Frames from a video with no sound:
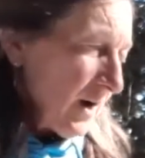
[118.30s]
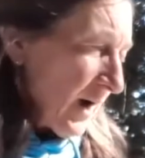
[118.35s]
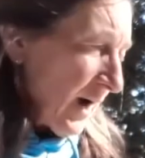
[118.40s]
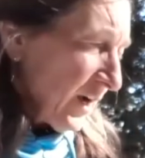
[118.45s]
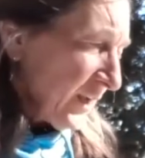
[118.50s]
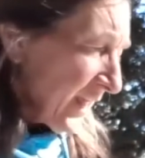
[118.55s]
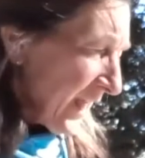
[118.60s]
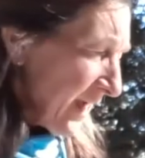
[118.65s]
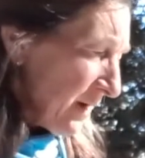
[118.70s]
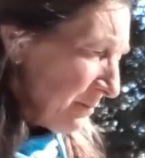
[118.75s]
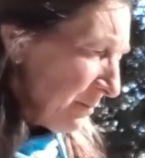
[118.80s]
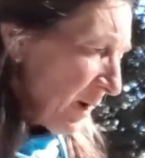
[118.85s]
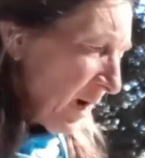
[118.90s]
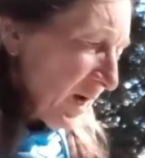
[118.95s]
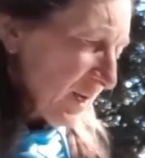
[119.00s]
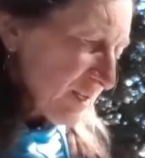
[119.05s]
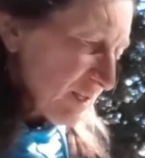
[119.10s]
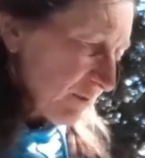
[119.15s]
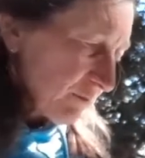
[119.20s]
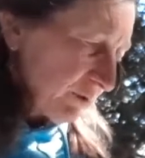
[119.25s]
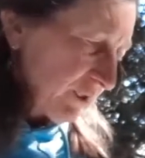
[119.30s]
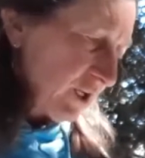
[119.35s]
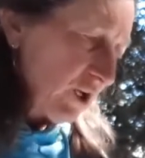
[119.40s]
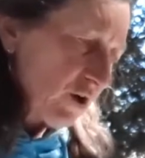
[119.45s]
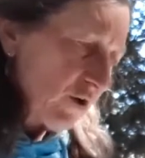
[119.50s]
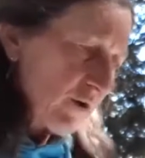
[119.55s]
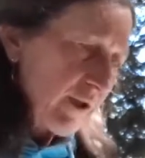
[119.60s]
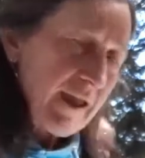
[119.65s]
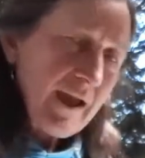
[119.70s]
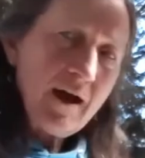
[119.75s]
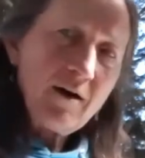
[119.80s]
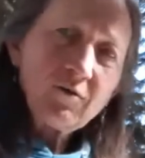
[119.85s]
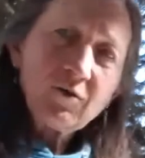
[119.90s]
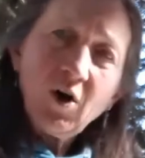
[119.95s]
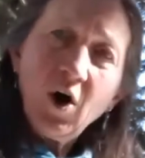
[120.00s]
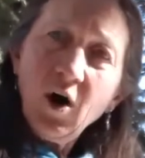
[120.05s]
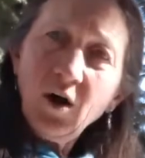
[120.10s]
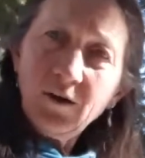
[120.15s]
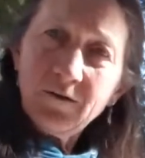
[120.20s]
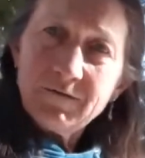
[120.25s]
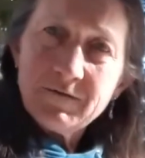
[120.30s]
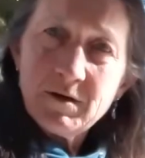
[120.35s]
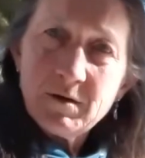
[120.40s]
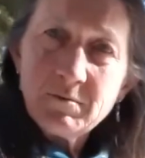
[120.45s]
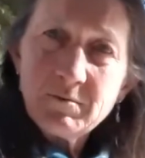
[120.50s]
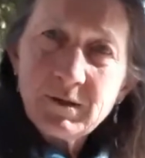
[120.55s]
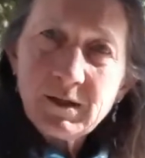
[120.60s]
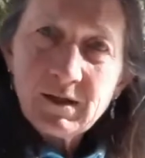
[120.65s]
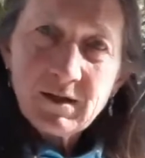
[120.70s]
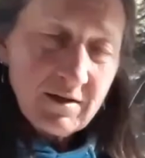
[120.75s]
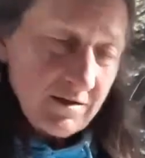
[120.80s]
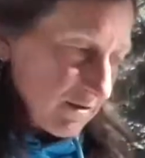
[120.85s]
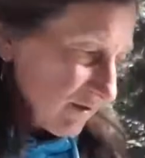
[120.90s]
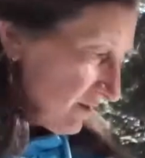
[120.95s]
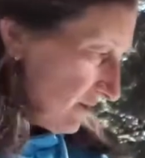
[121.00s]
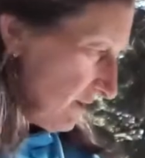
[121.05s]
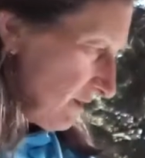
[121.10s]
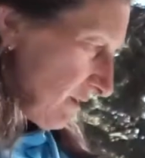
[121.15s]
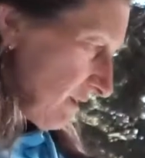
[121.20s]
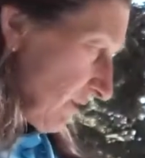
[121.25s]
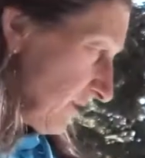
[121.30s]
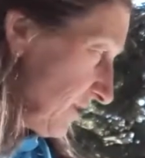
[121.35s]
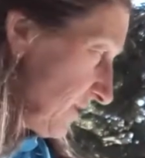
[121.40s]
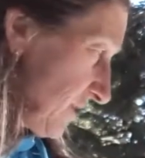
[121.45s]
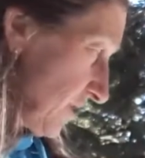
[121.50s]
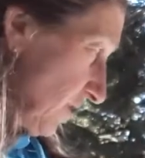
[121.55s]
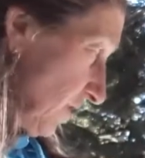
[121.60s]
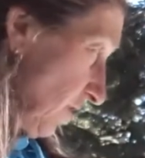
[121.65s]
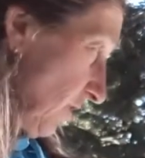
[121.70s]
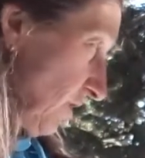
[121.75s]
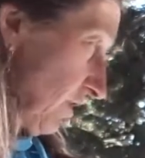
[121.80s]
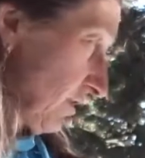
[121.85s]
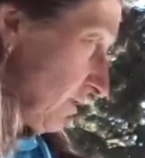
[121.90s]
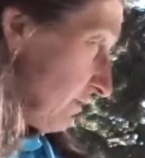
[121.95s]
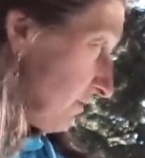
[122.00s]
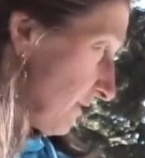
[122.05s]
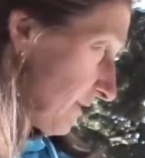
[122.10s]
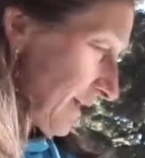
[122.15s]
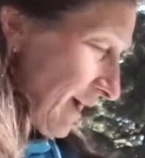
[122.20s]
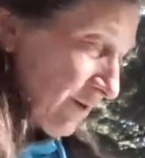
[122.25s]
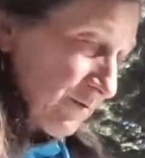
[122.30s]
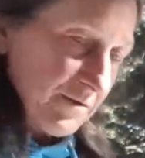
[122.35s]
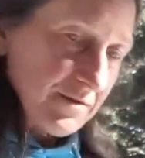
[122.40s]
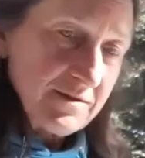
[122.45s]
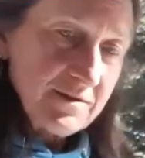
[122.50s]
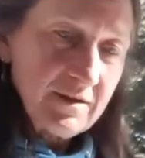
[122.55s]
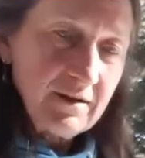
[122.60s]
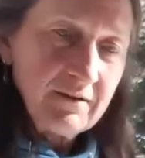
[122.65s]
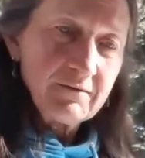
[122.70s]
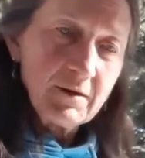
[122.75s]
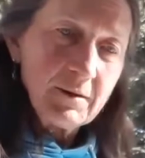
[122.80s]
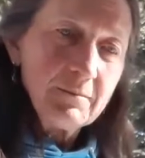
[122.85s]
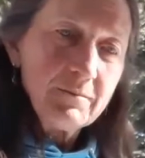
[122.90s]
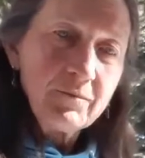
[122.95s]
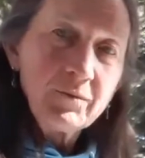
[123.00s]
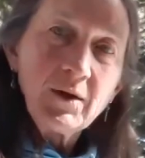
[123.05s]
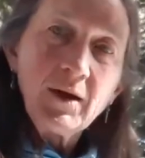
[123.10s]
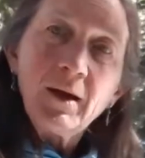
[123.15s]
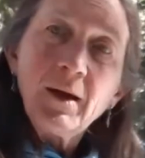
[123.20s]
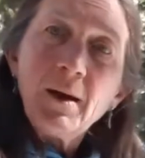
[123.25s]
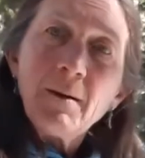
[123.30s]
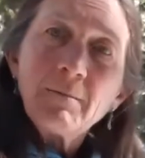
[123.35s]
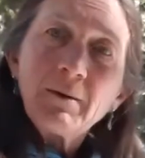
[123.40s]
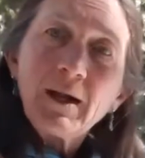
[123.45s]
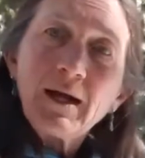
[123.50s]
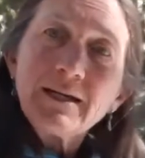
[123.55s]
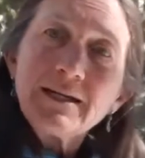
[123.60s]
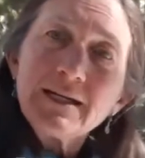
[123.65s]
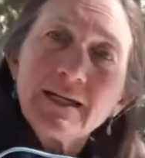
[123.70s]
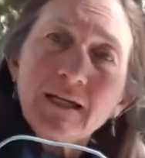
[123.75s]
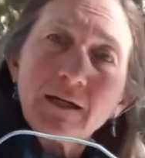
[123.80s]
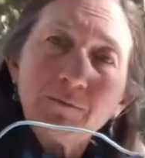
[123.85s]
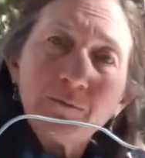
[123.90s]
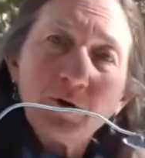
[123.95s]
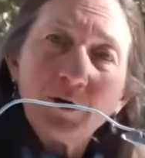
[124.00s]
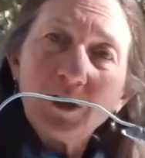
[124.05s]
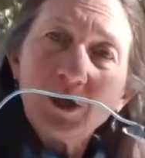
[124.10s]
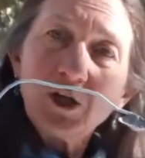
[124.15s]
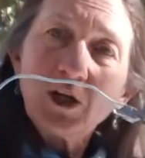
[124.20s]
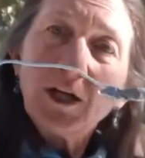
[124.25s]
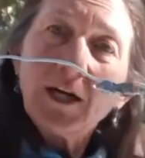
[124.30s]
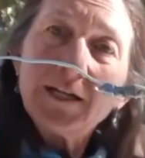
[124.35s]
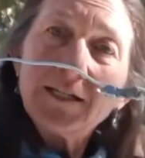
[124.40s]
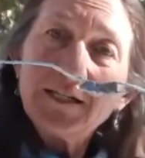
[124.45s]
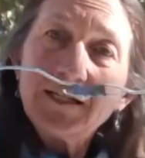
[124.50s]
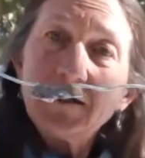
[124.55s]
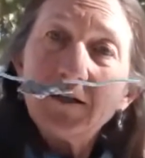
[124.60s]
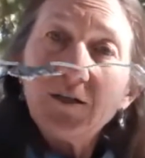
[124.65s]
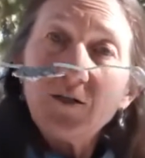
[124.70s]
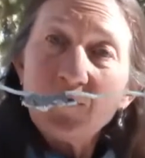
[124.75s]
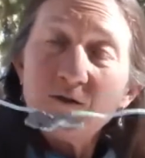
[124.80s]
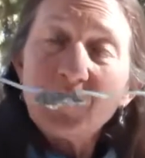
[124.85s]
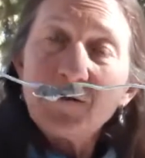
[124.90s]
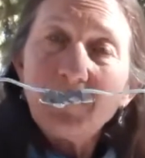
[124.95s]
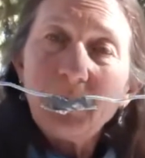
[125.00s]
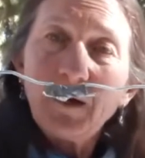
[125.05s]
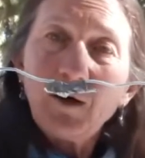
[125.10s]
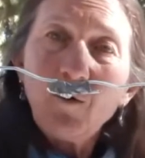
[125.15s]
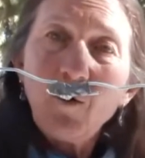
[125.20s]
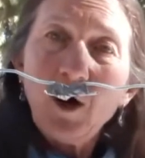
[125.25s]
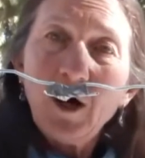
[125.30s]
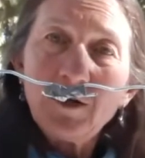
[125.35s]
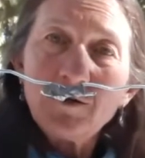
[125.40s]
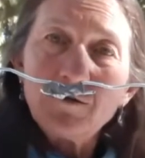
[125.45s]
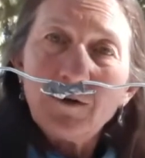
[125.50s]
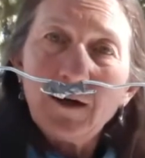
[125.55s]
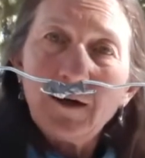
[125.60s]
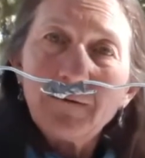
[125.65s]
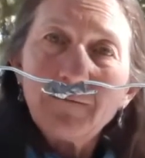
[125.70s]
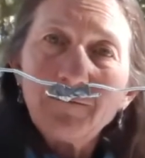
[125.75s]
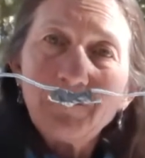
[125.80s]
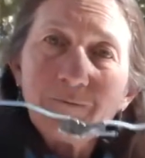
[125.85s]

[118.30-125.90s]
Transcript: I can't possibly go count all of them because there are thousands them, but I can get a pretty good idea using my quadrat.